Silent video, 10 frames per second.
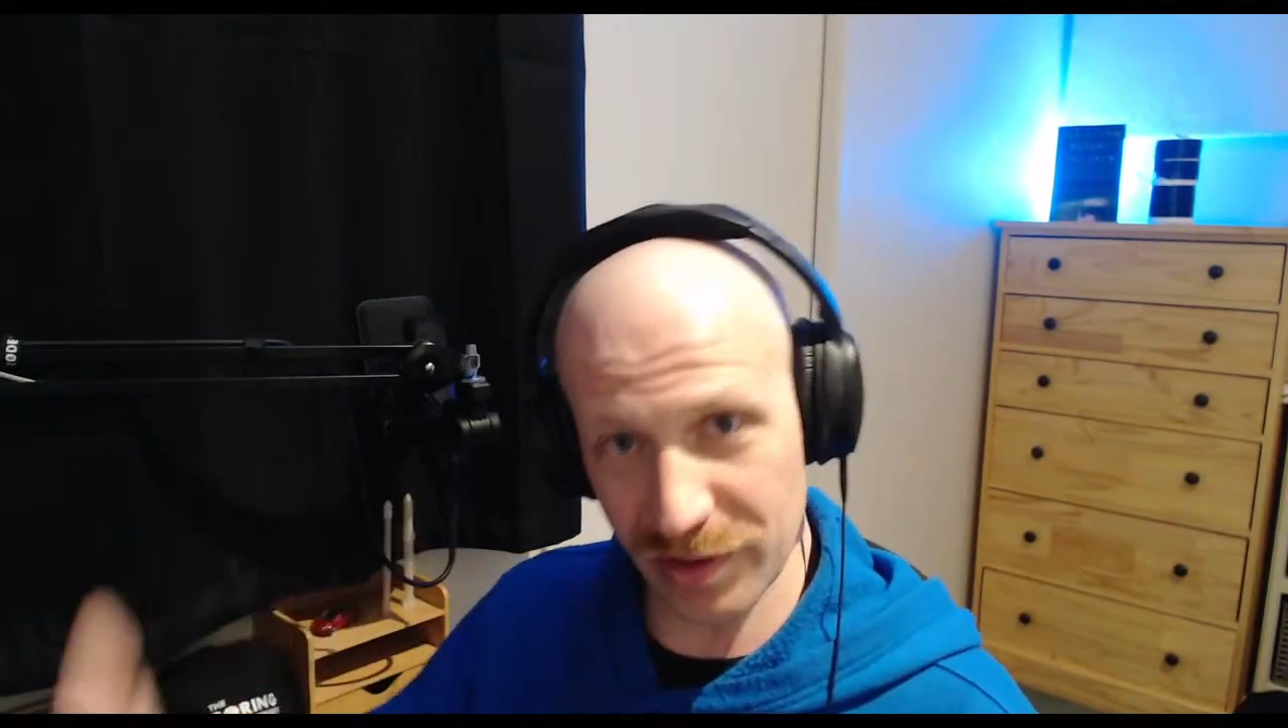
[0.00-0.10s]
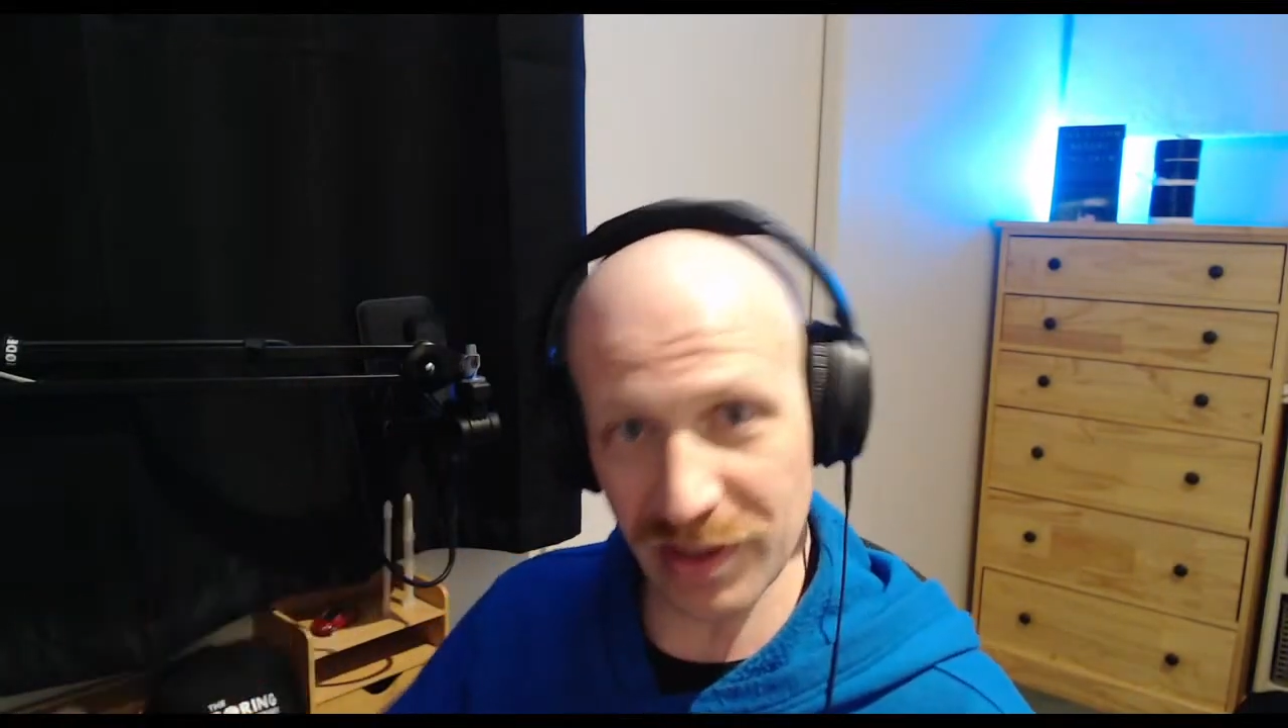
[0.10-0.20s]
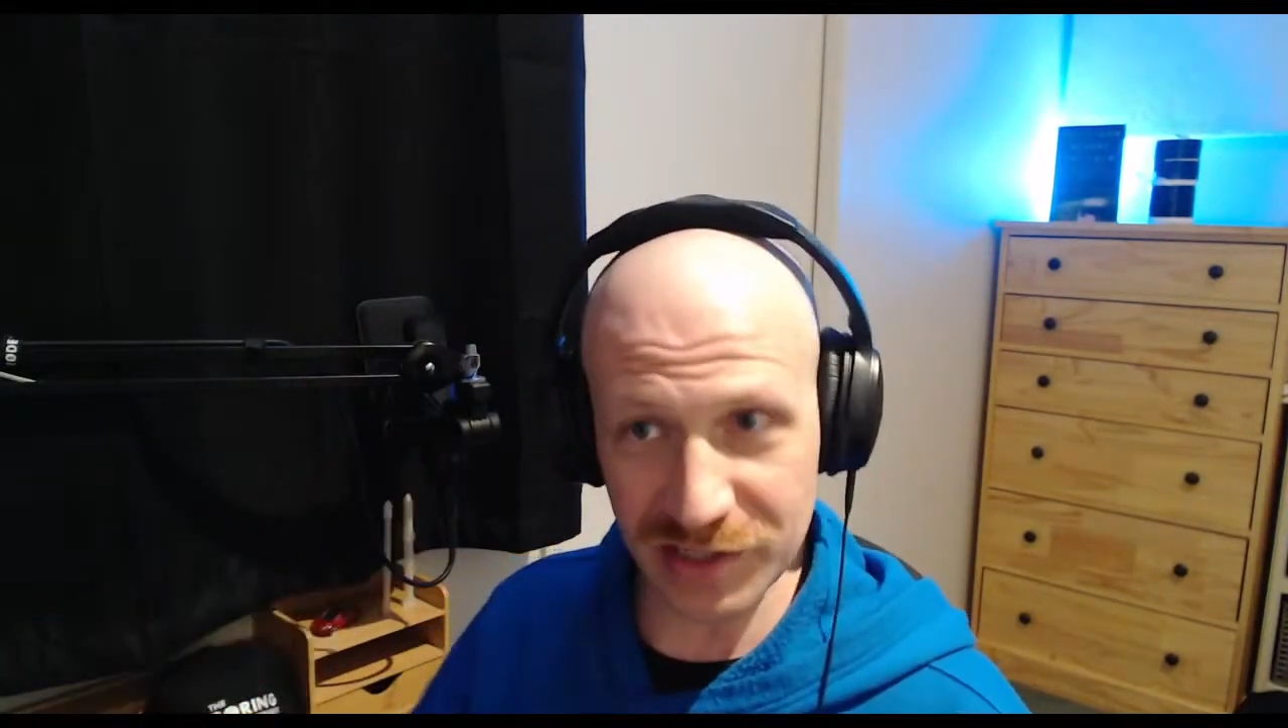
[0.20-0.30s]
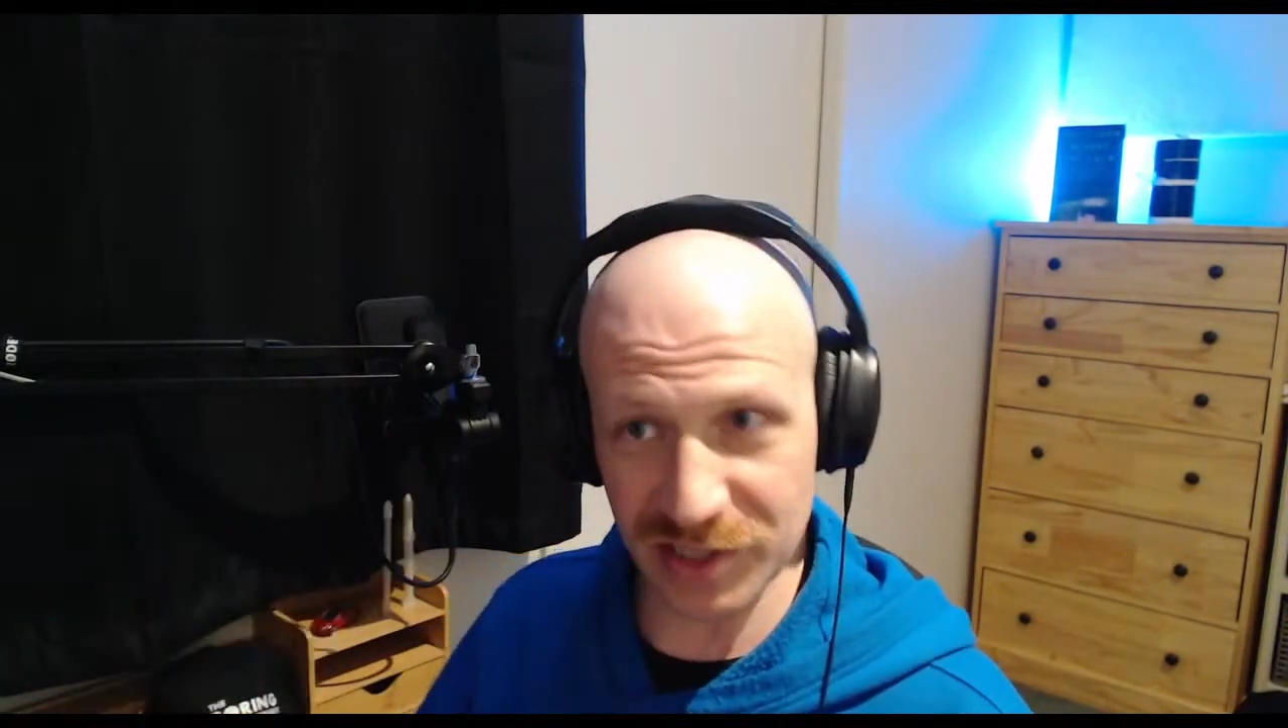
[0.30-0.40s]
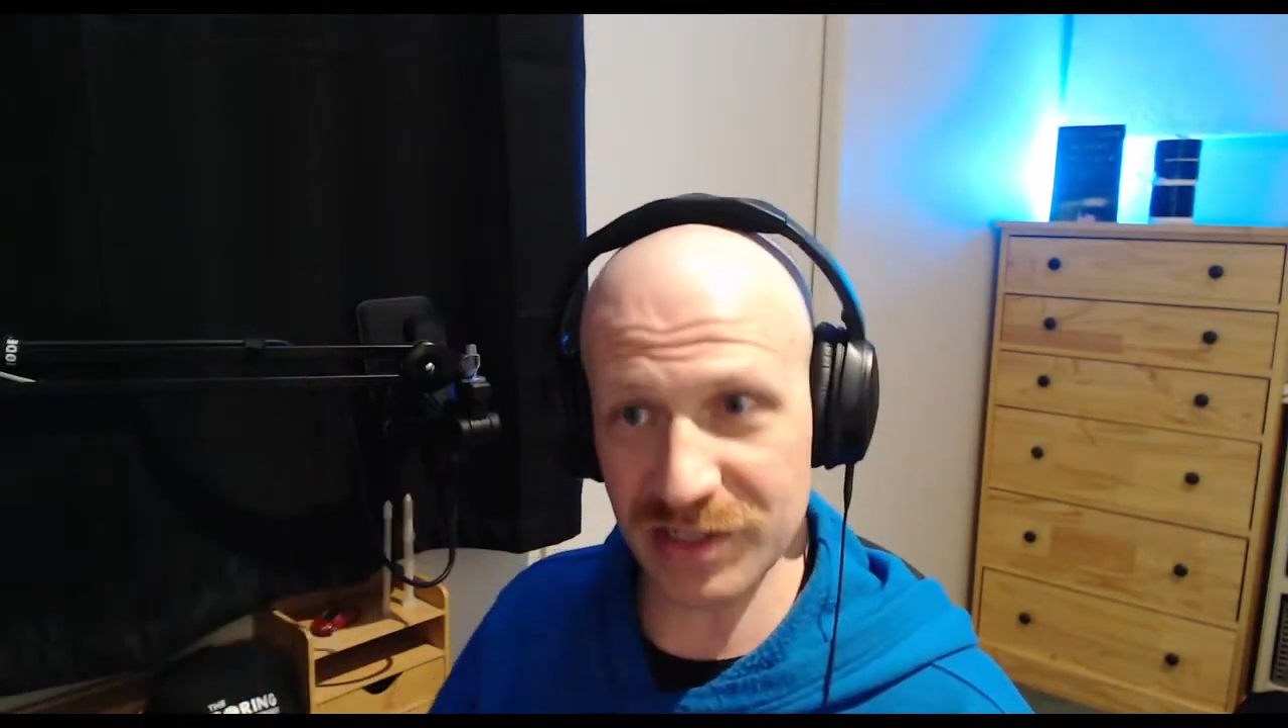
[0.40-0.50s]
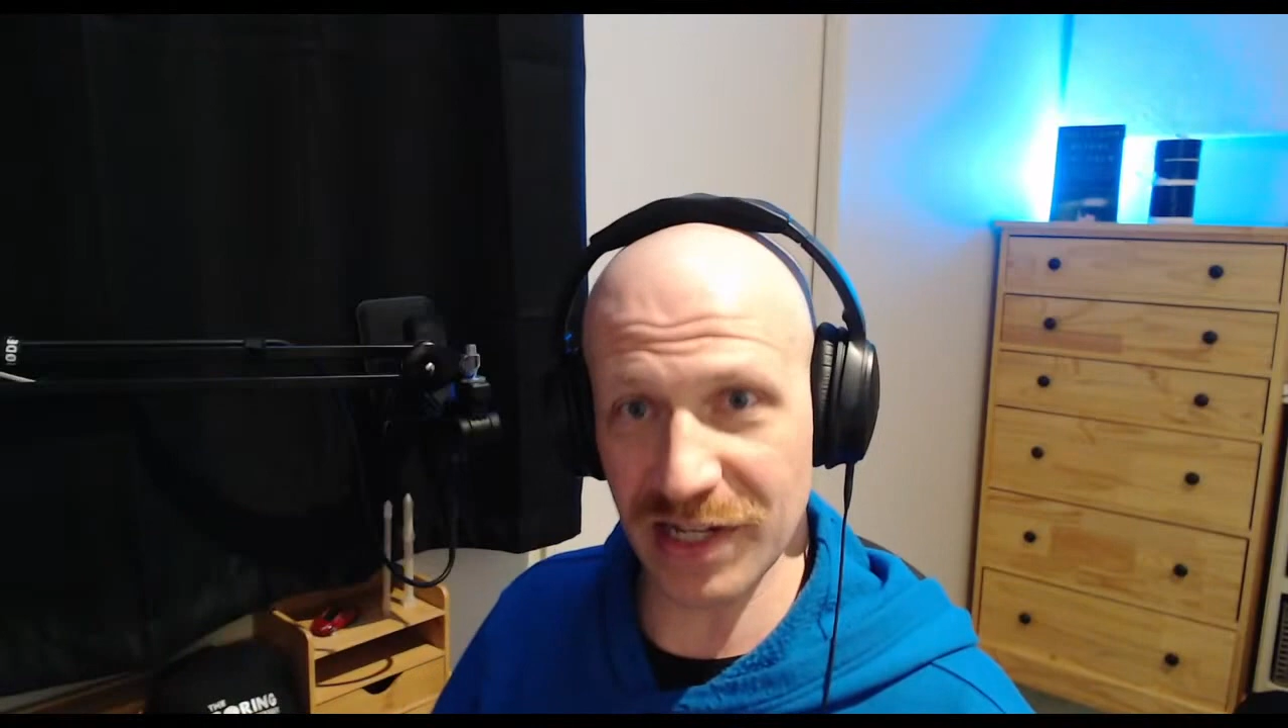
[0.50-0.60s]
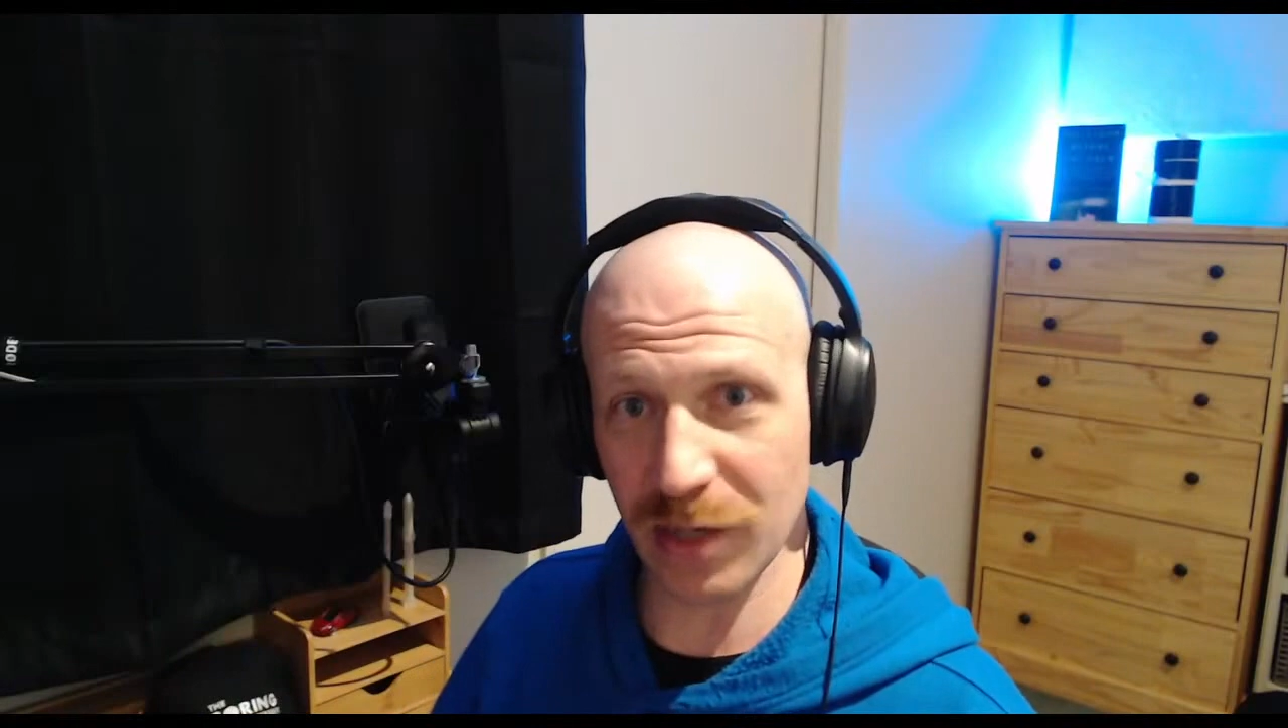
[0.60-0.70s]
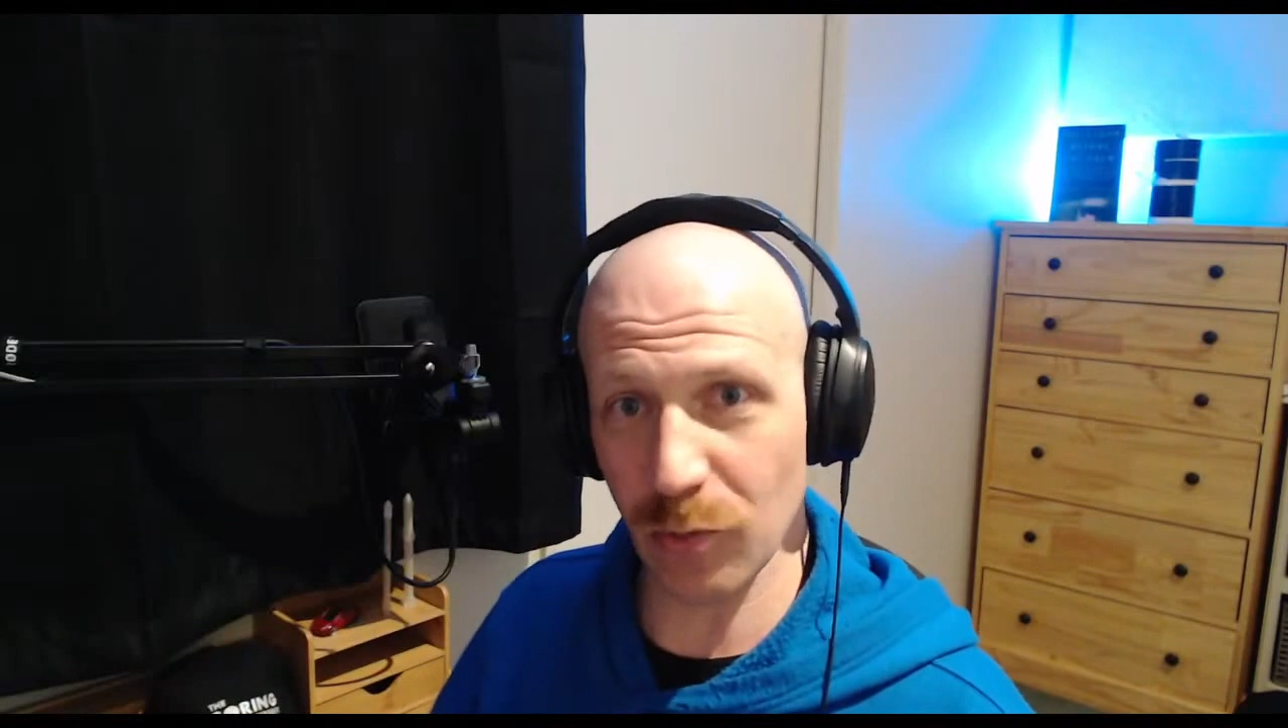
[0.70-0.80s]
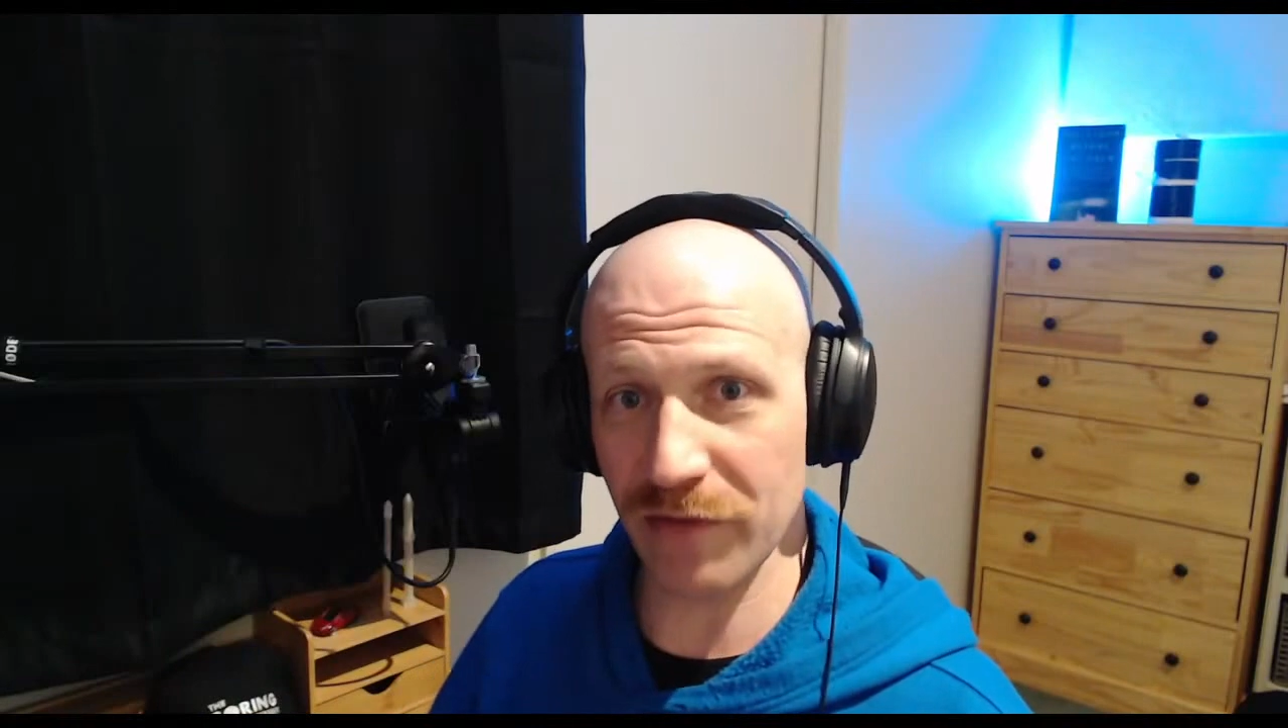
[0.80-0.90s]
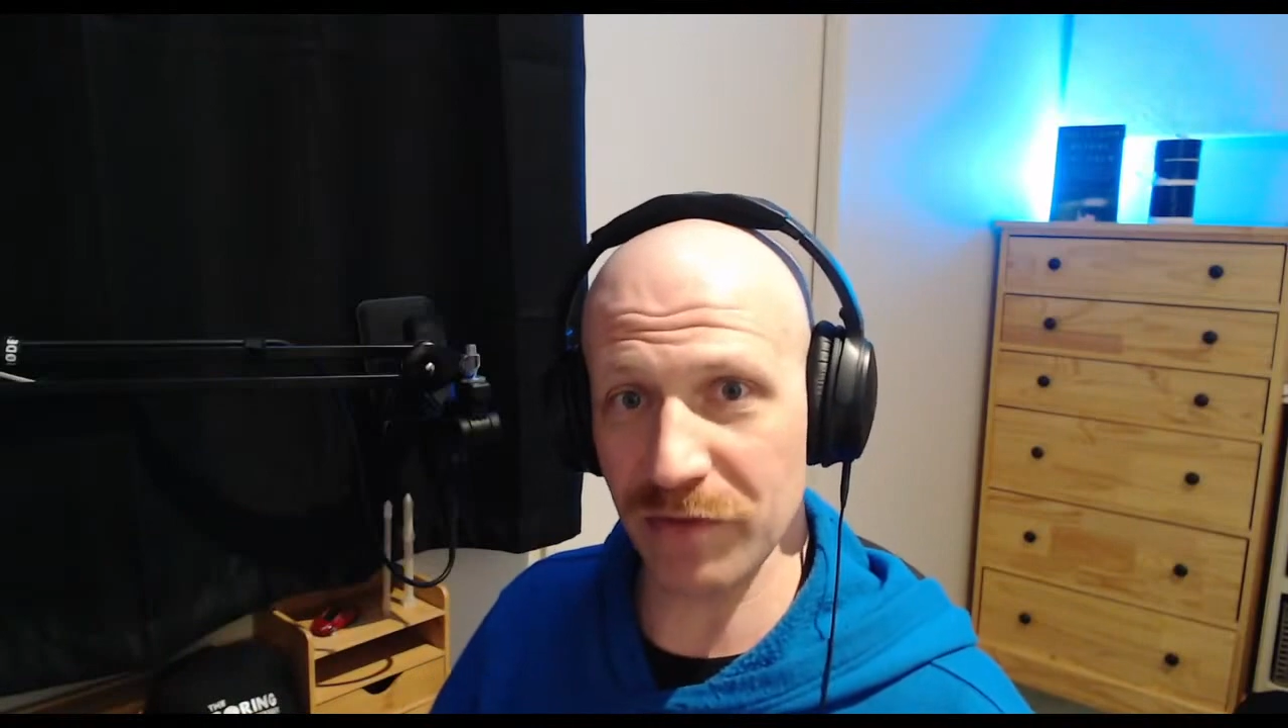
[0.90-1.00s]
things to take
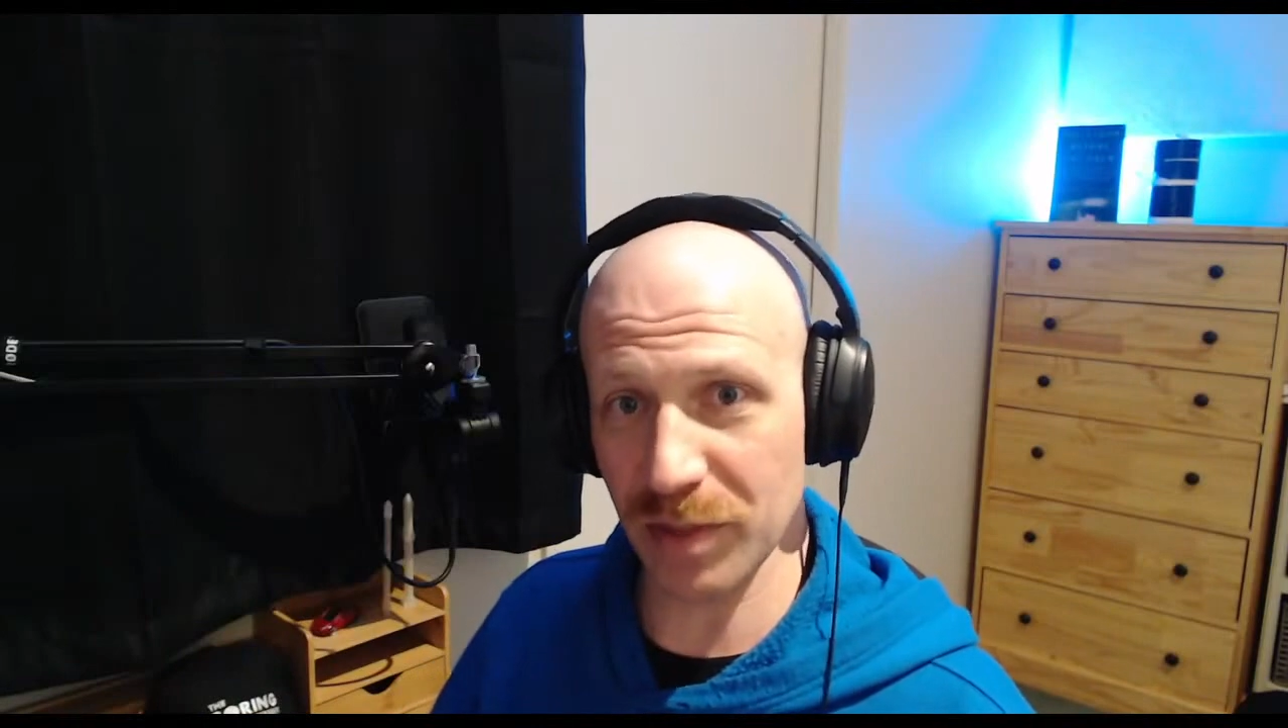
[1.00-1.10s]
away from